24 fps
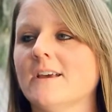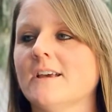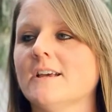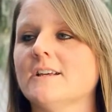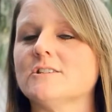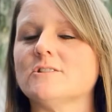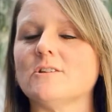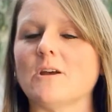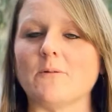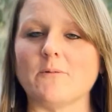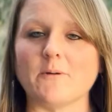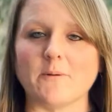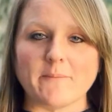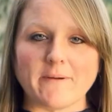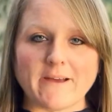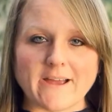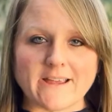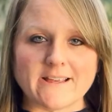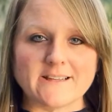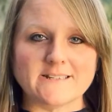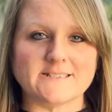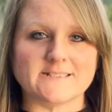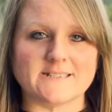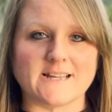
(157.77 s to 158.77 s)
So I went back
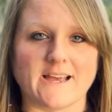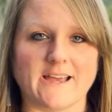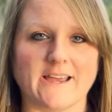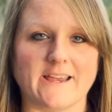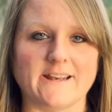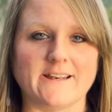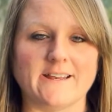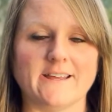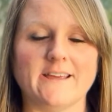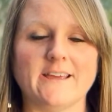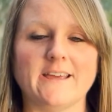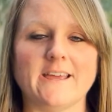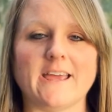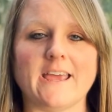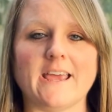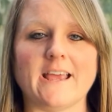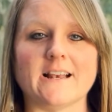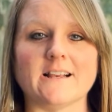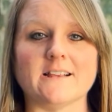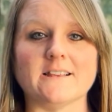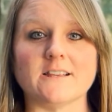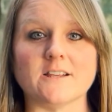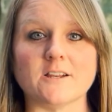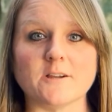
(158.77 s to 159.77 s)
inside,
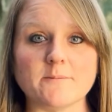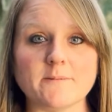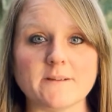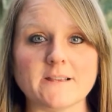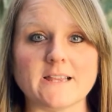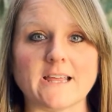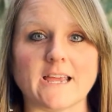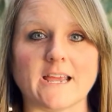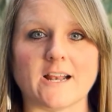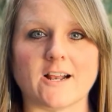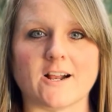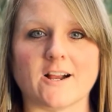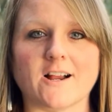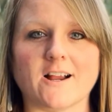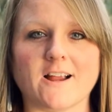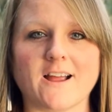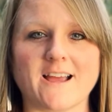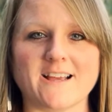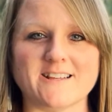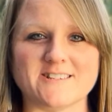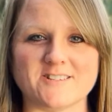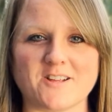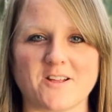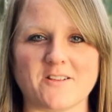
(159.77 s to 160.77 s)
and a little bit later,
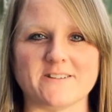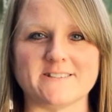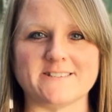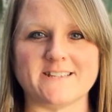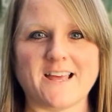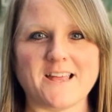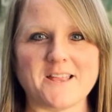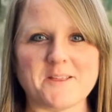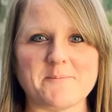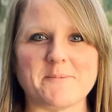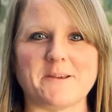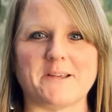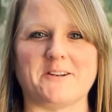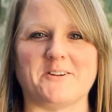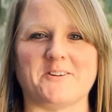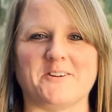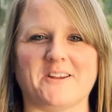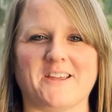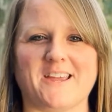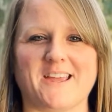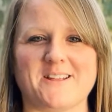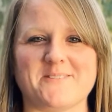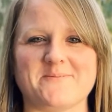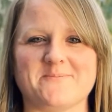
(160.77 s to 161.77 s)
I saw the salamander
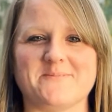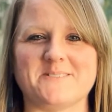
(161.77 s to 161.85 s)
again.